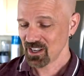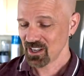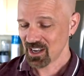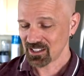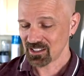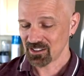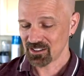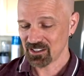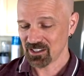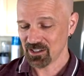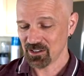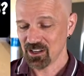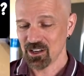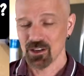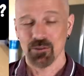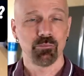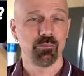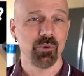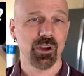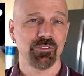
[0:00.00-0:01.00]
I did the
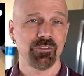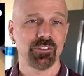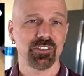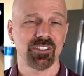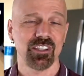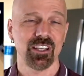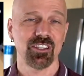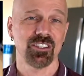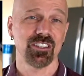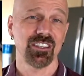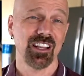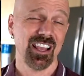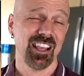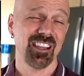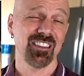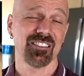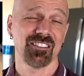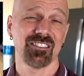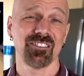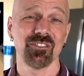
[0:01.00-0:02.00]
breakfast station
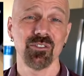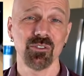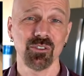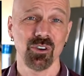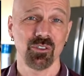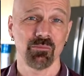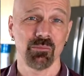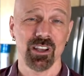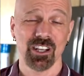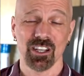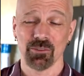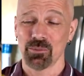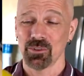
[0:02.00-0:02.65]
and the snow cone maker,